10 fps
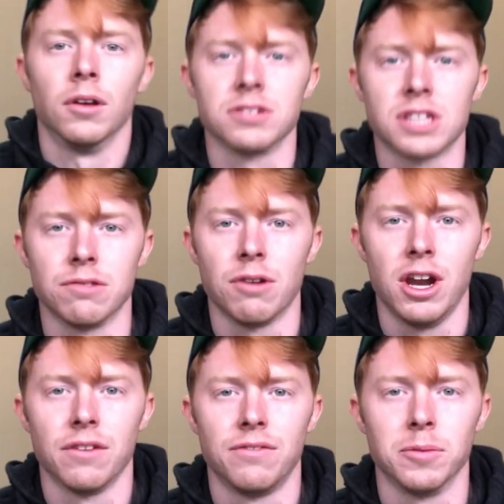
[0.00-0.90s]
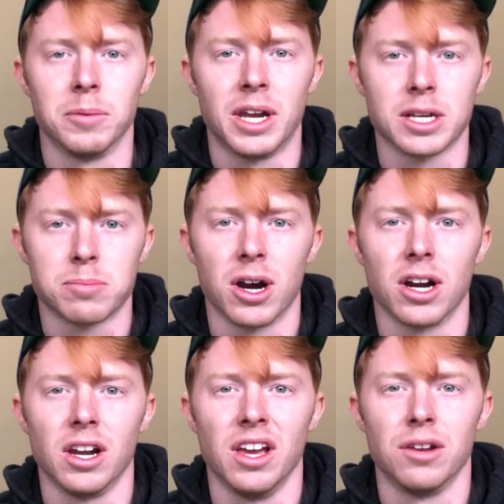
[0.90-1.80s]
I was getting ready to film the next
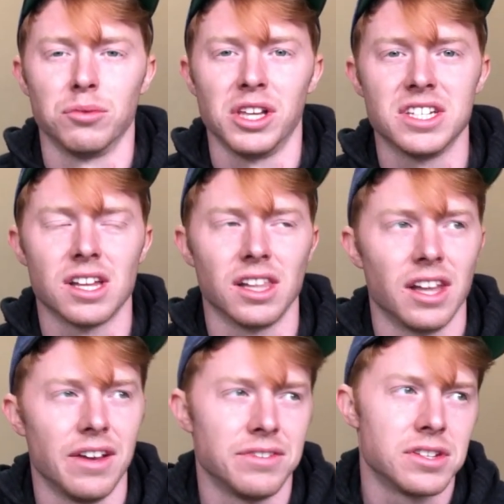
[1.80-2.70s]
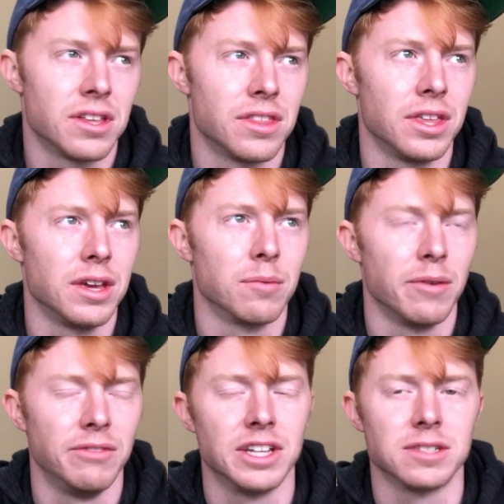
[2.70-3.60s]
part and realized I left the riv
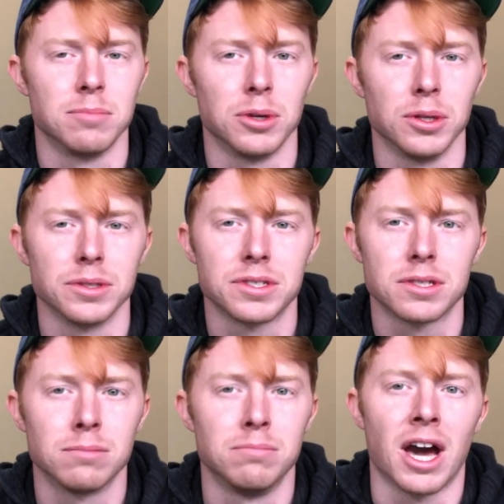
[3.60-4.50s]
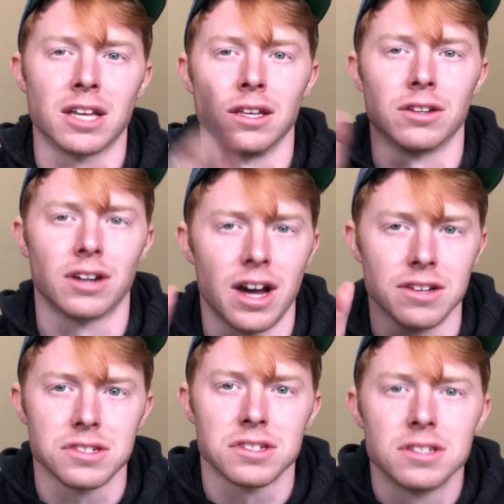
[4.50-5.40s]
nuts and bolts back at the other
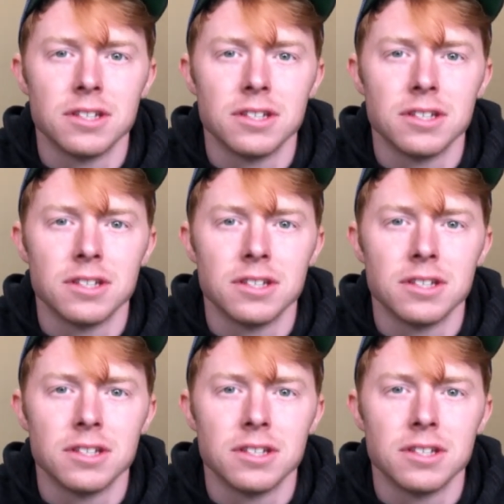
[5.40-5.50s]
house.